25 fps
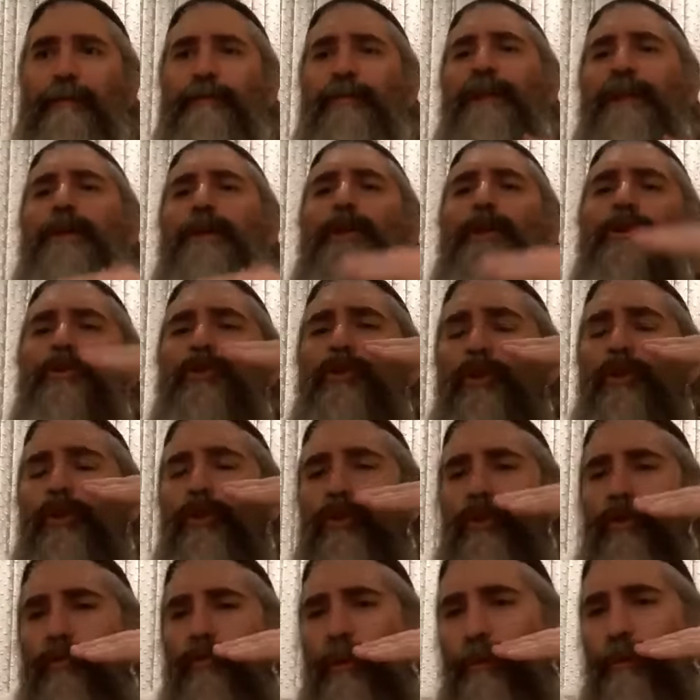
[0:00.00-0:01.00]
because
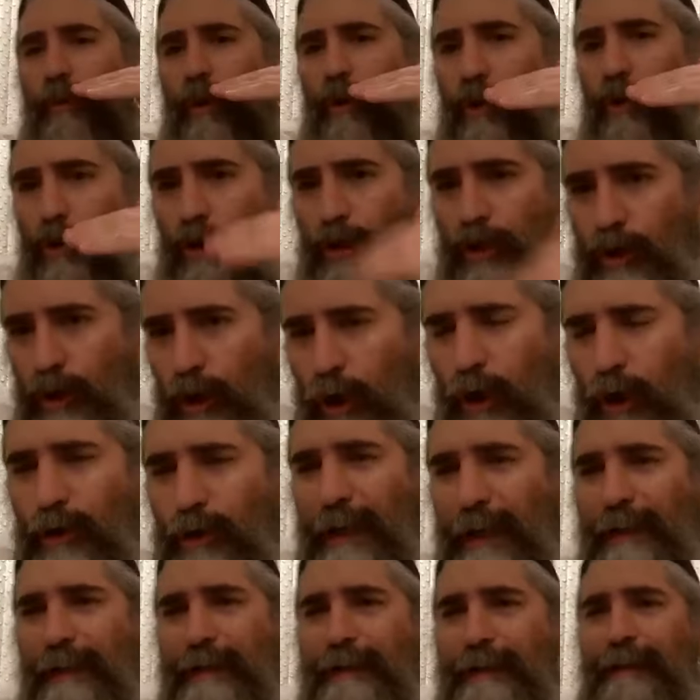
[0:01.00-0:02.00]
we want to
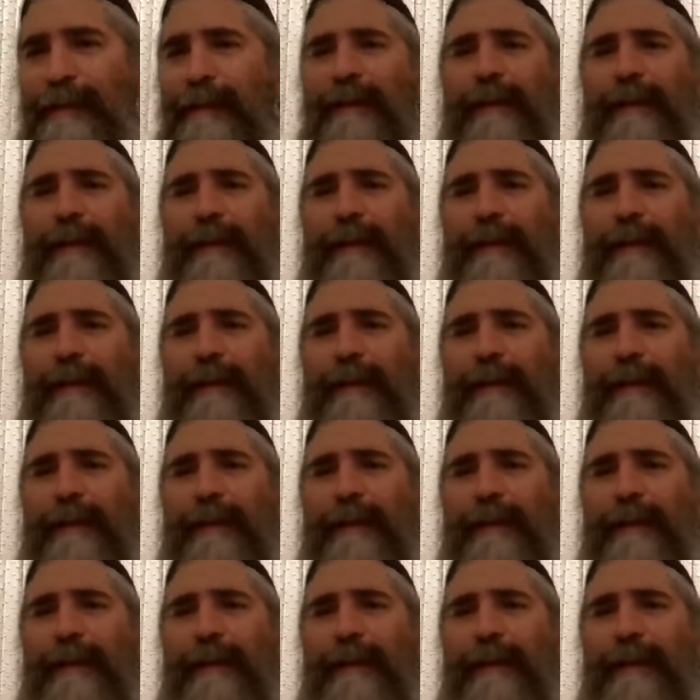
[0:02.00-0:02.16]
show that